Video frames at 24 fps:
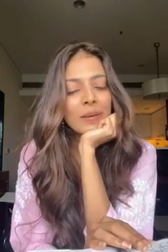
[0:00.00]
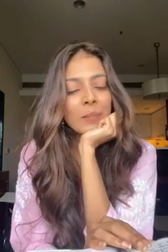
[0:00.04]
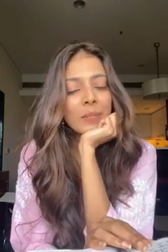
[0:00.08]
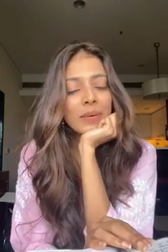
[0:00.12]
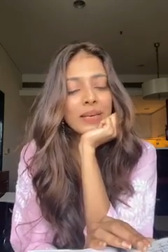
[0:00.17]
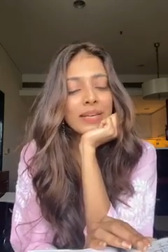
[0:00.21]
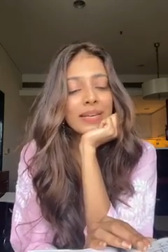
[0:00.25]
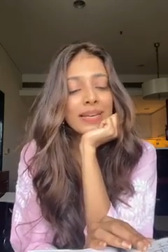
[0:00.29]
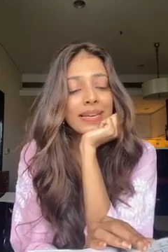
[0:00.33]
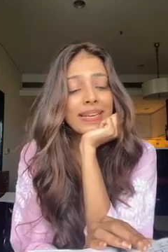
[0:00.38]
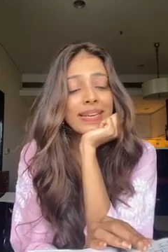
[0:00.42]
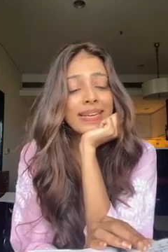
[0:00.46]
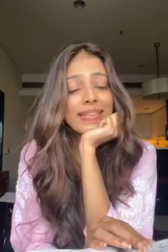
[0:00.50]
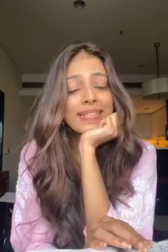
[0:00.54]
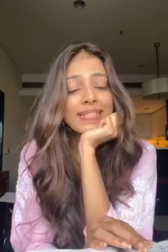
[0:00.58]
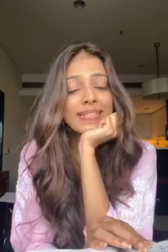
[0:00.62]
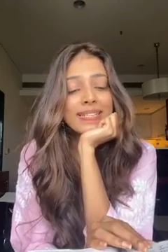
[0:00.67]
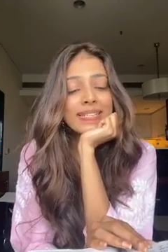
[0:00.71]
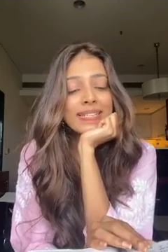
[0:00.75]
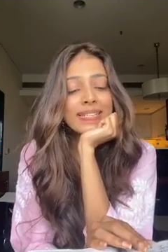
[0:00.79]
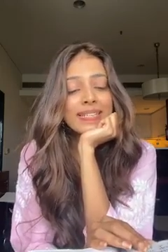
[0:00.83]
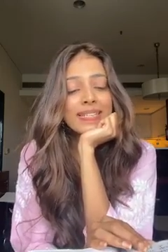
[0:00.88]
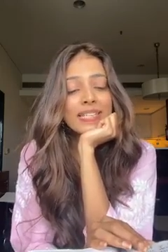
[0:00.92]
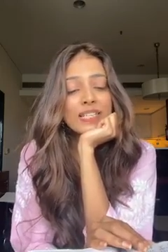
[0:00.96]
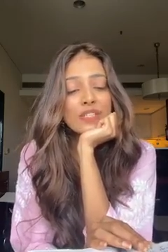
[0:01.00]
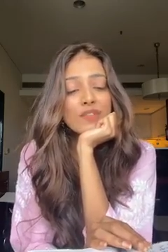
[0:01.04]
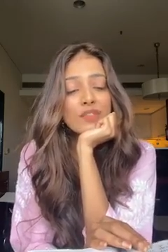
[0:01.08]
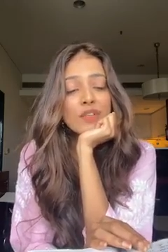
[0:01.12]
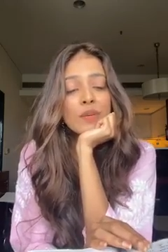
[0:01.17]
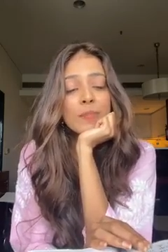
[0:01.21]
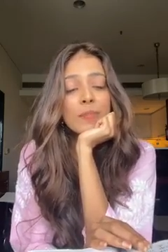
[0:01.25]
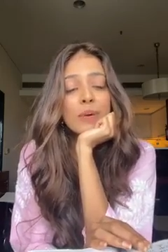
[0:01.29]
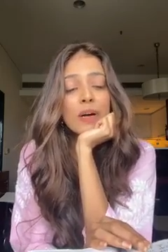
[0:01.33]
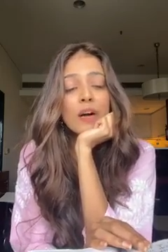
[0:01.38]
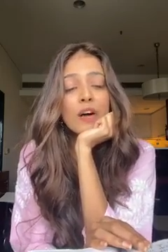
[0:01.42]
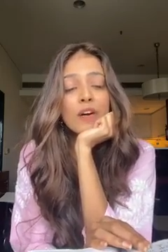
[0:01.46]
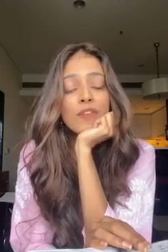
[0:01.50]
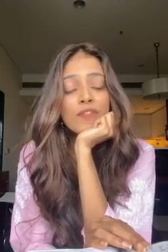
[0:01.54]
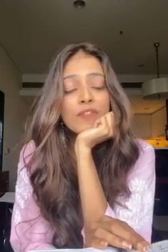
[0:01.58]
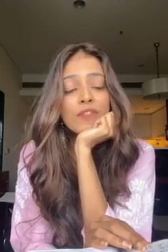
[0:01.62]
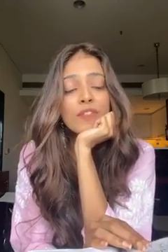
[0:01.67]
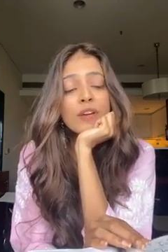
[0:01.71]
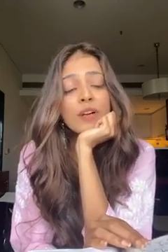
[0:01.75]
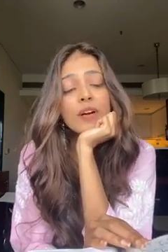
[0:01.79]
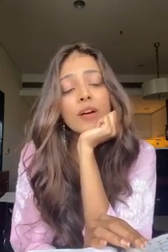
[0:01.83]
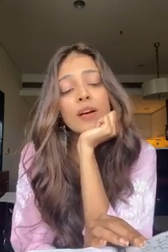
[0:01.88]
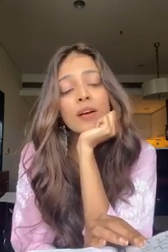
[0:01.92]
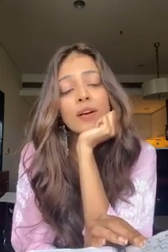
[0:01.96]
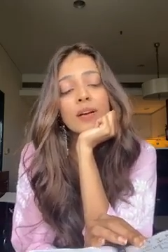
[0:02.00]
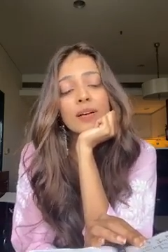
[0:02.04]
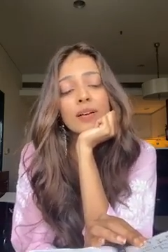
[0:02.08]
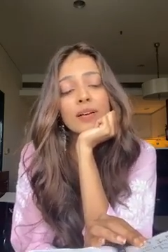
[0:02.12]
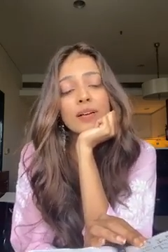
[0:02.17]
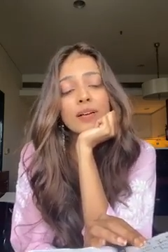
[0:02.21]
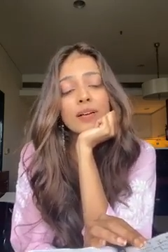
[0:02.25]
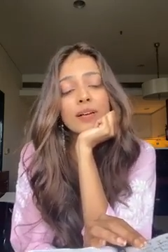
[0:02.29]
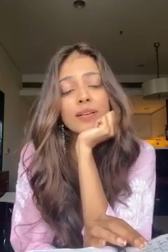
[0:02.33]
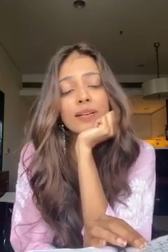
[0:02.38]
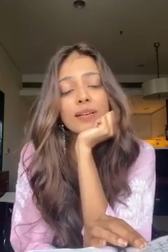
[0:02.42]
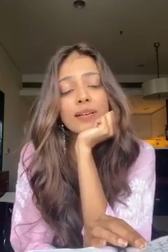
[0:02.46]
Number 8 is from Afra